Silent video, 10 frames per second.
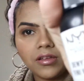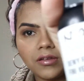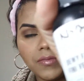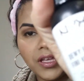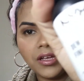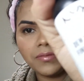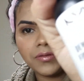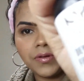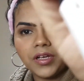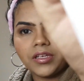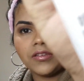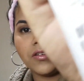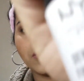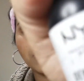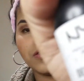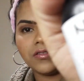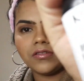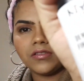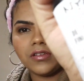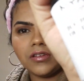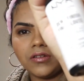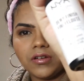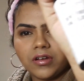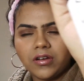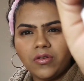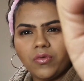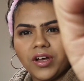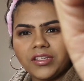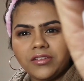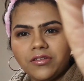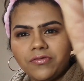makeup spray. So this is the, I don't know why is it not